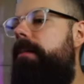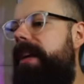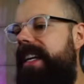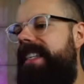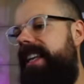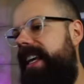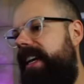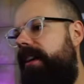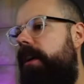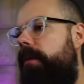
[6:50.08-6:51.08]
because
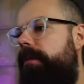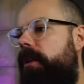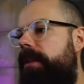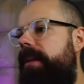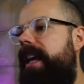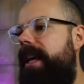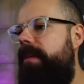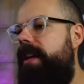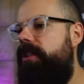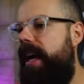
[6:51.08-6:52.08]
here we've got the image
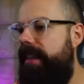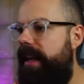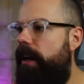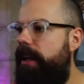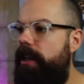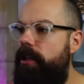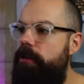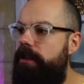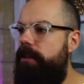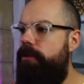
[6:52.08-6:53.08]
image and then I can
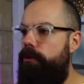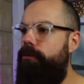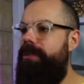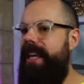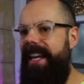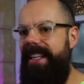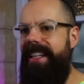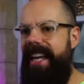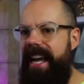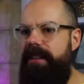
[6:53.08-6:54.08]
use the tools in
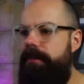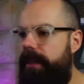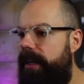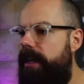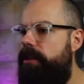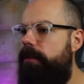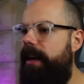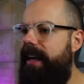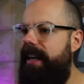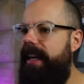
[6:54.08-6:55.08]
Canva. So if
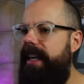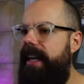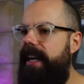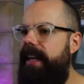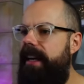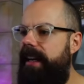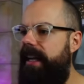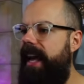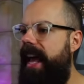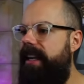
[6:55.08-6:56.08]
I click here and
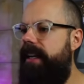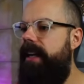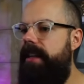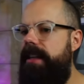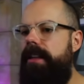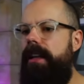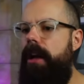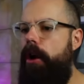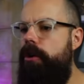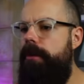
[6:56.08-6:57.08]
click edit, there's a
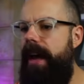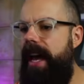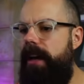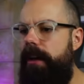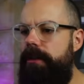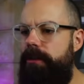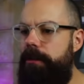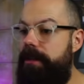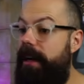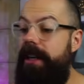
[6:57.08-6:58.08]
load of AI
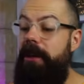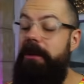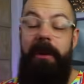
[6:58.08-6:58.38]
tools that I use